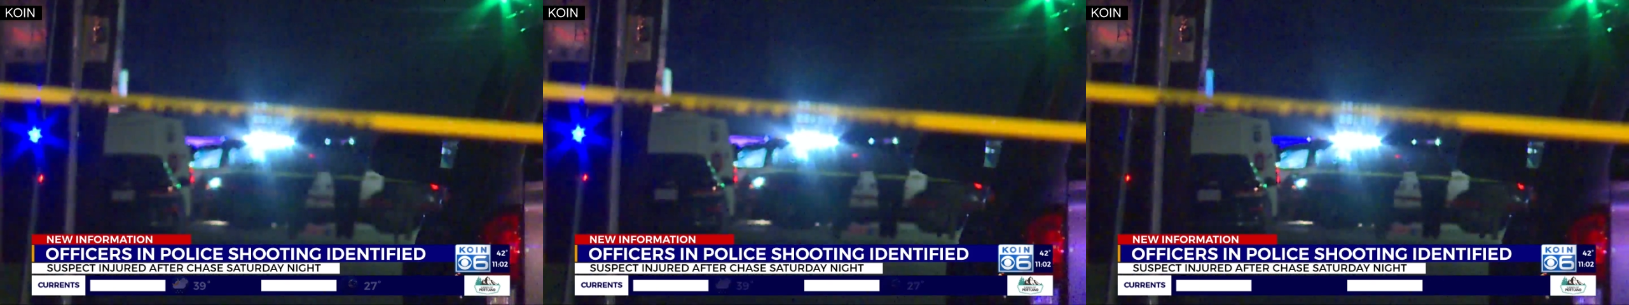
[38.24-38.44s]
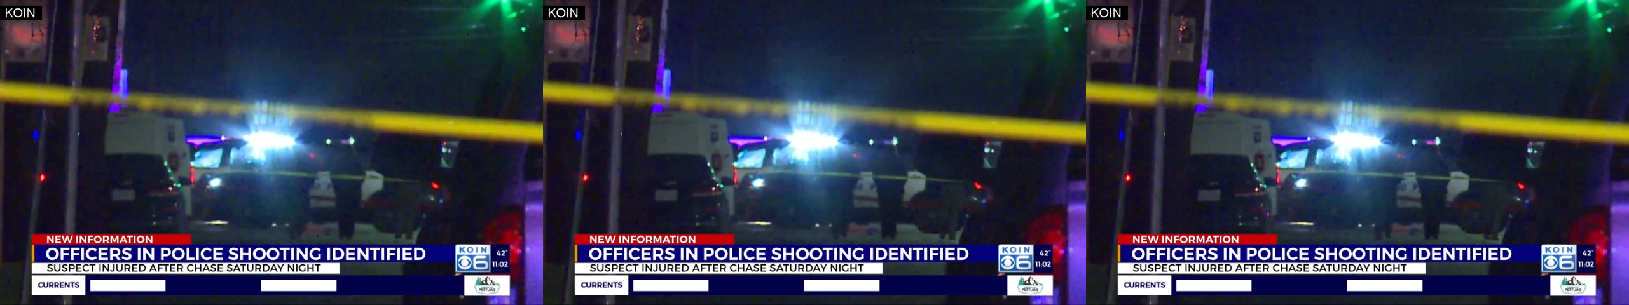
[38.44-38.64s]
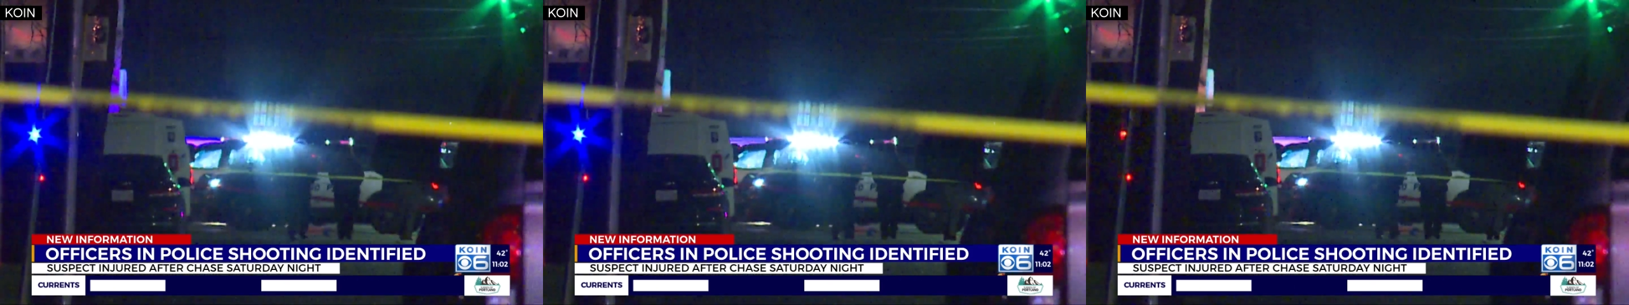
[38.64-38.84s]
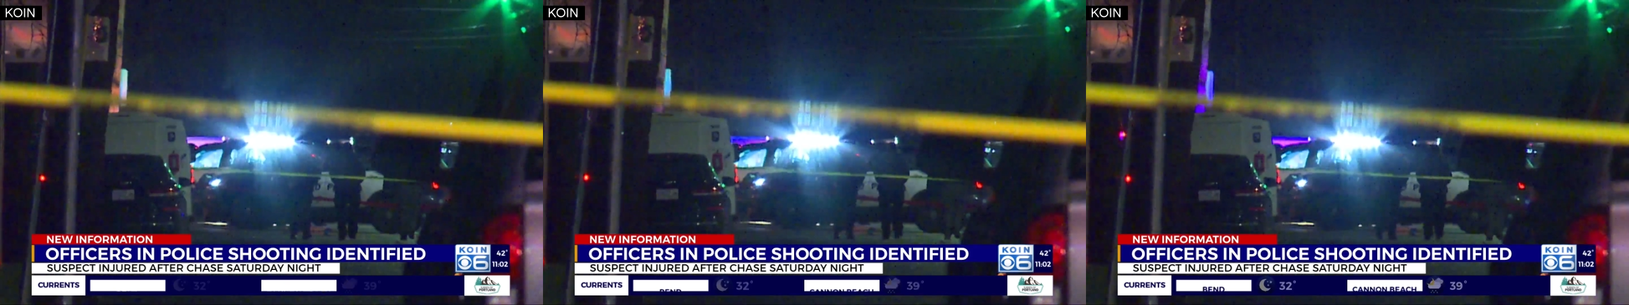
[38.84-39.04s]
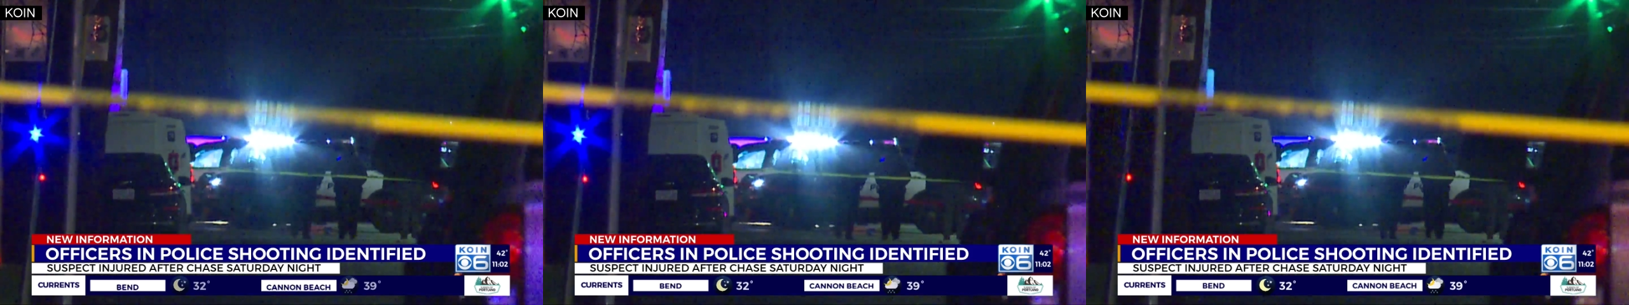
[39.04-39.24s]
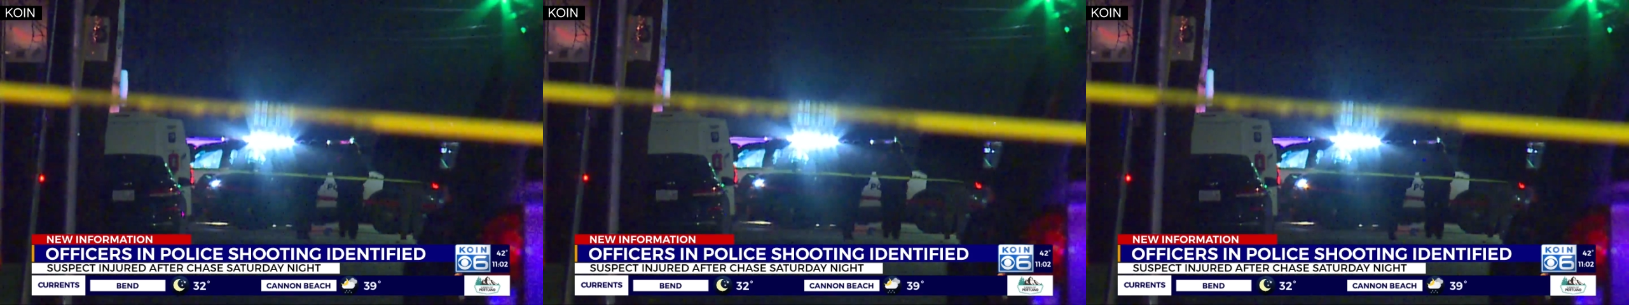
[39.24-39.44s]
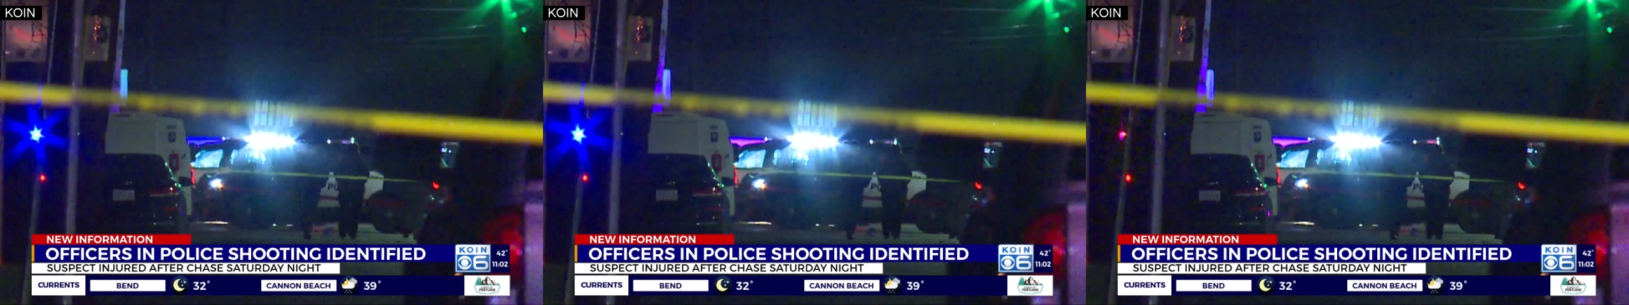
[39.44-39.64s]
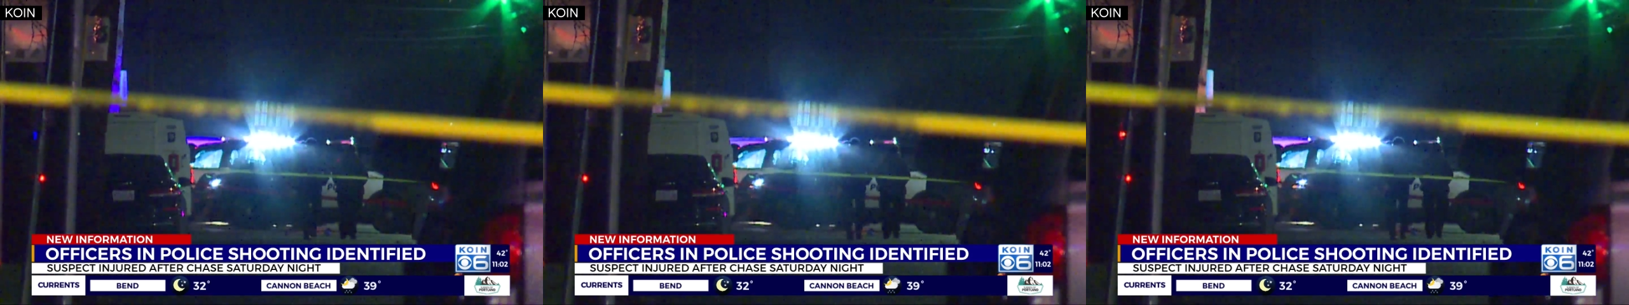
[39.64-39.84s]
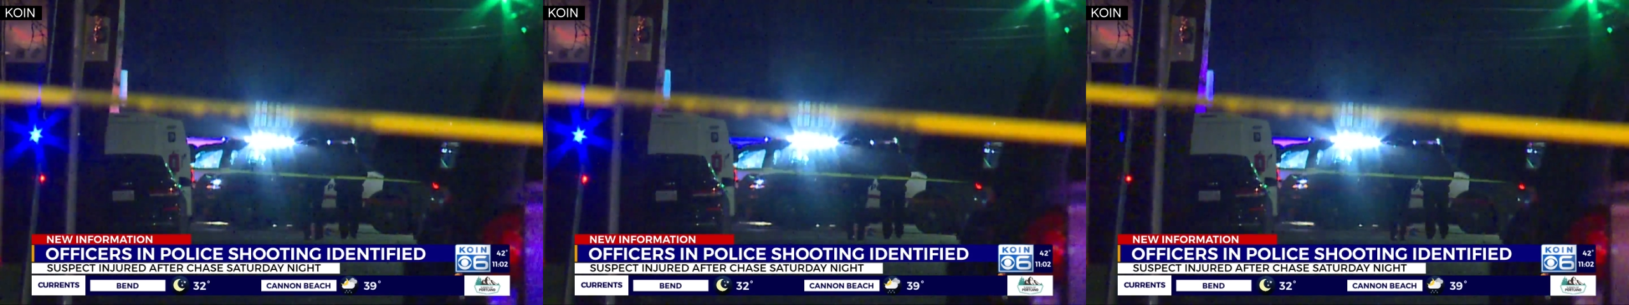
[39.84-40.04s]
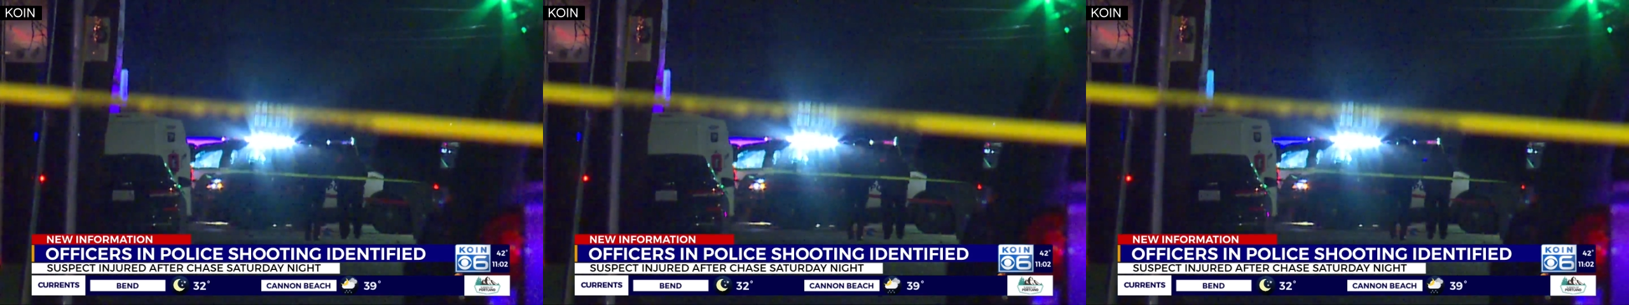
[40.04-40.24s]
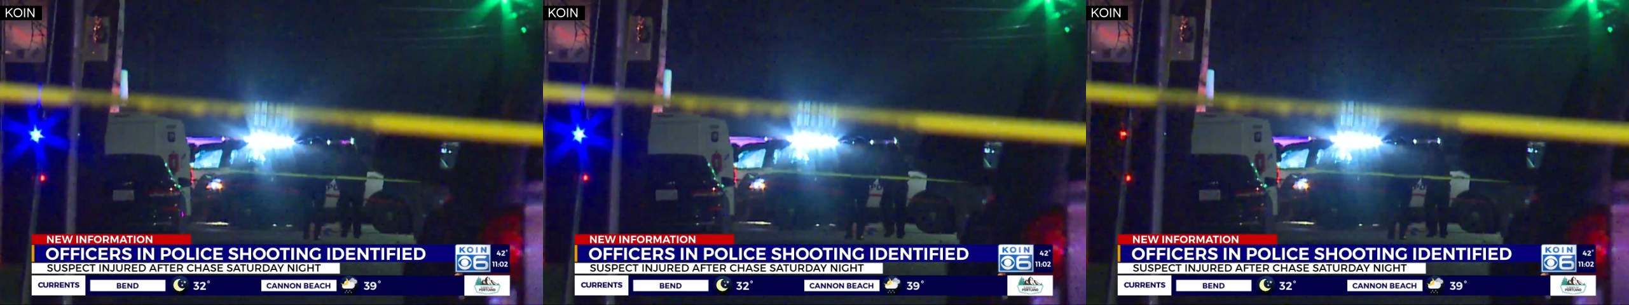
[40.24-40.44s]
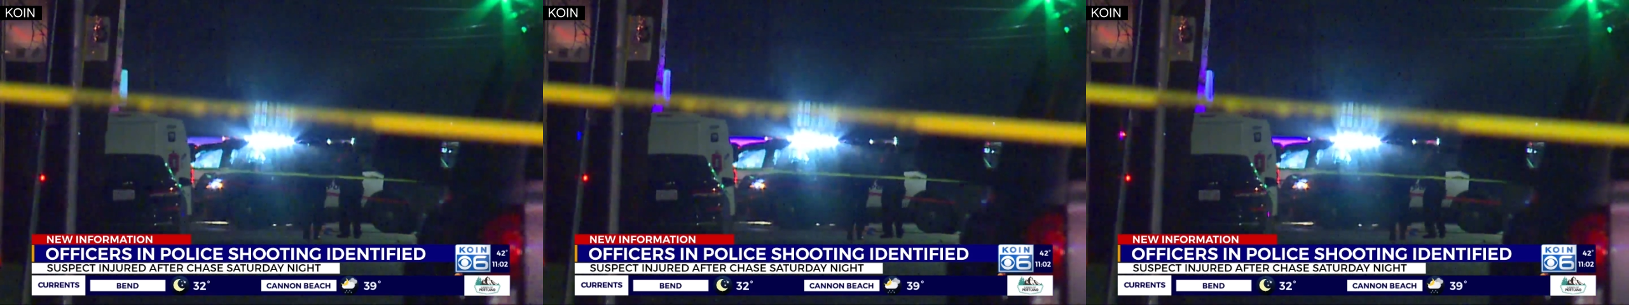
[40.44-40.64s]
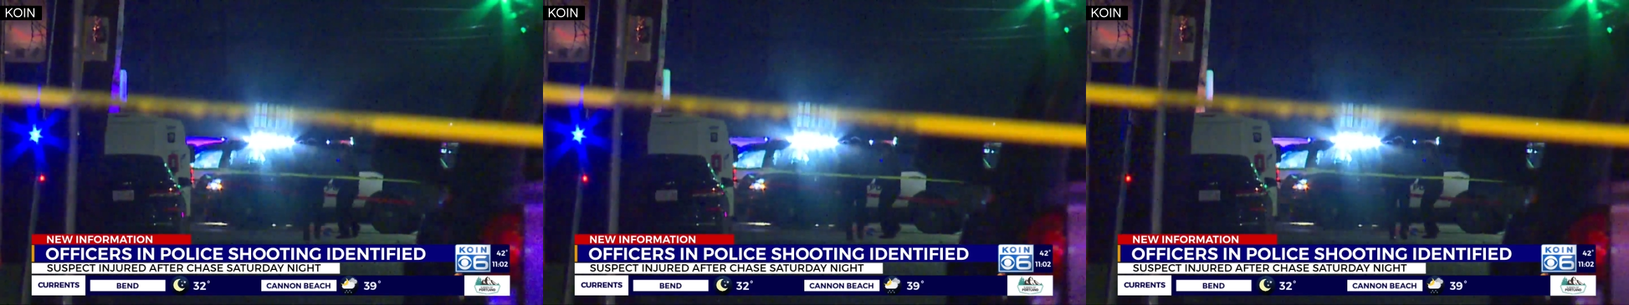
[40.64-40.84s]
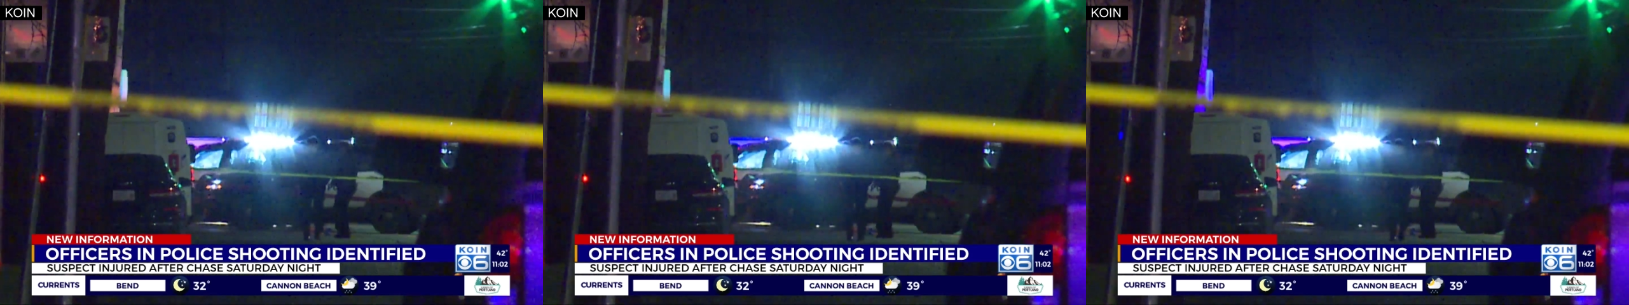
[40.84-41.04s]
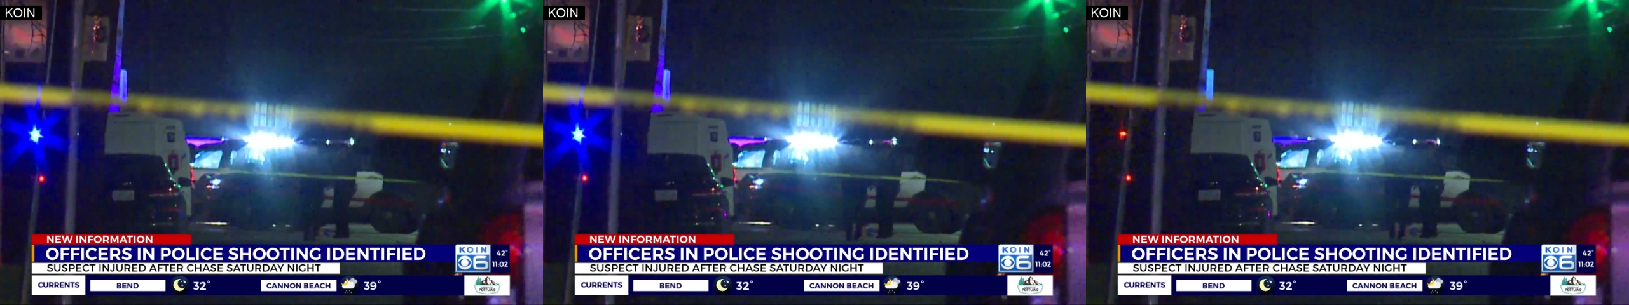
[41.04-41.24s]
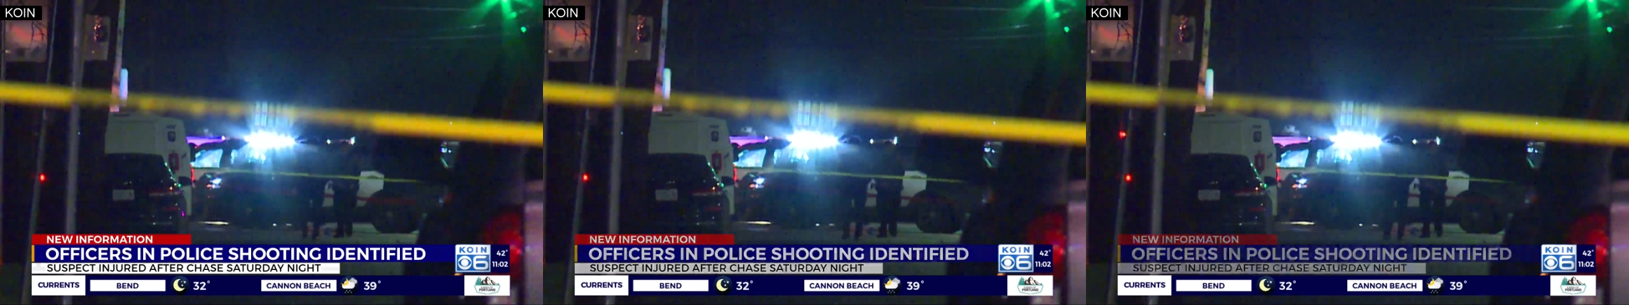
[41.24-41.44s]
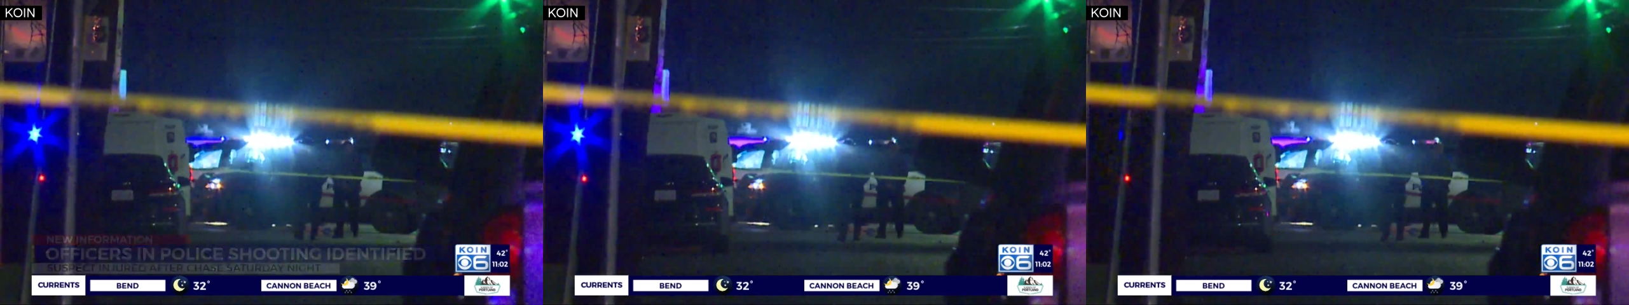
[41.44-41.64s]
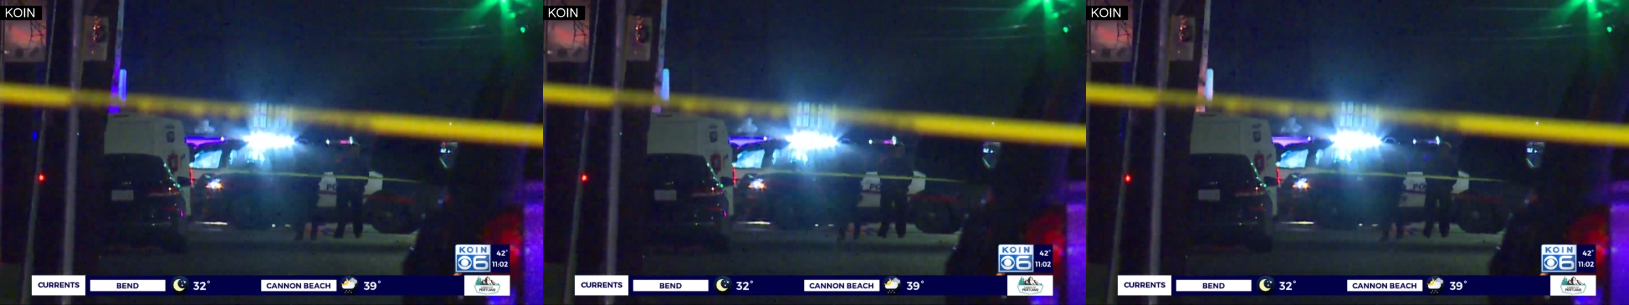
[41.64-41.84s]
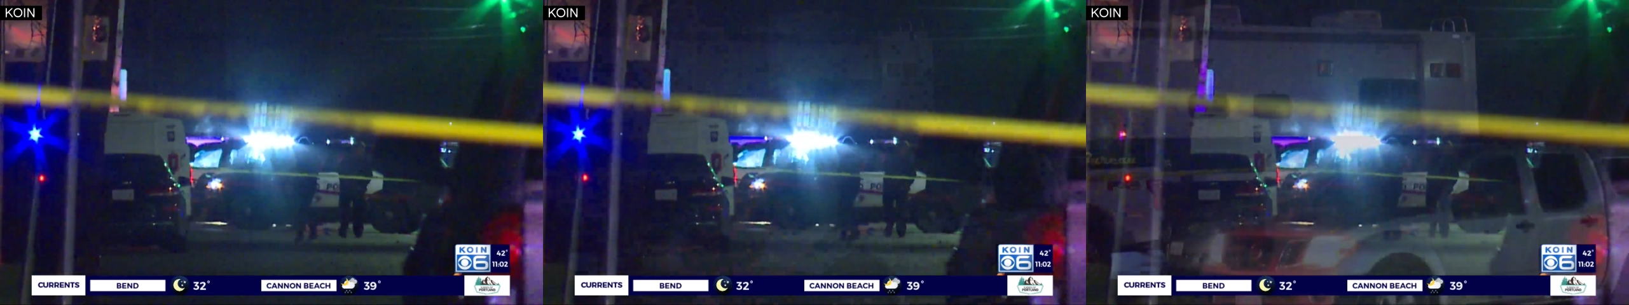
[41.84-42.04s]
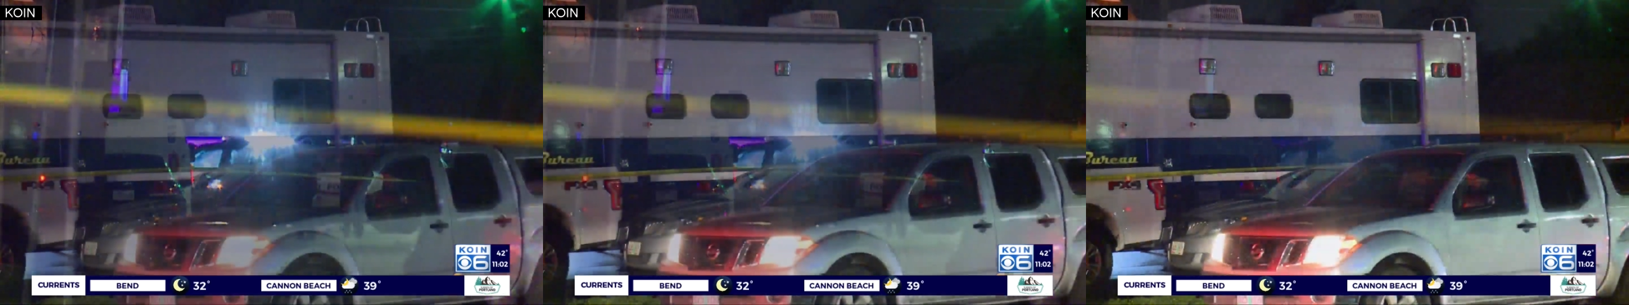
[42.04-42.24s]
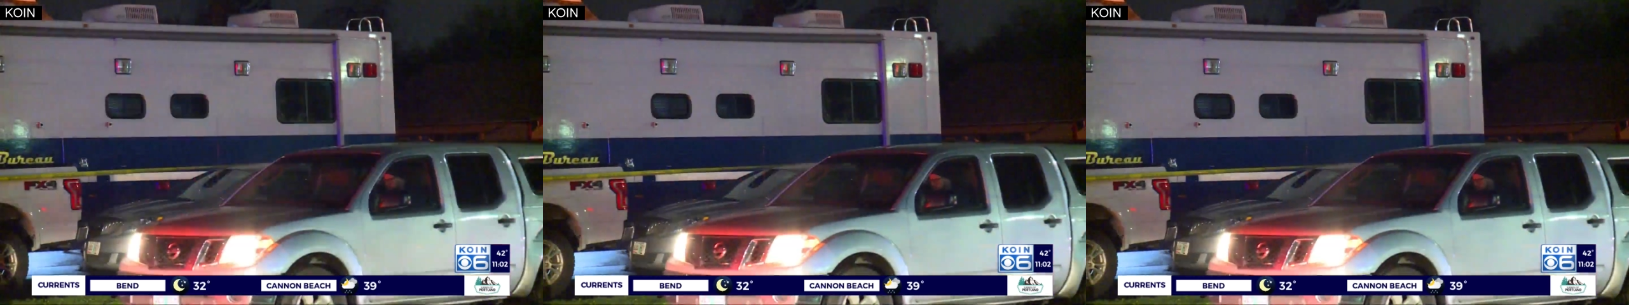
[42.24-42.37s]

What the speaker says: [unreadable: no face in view]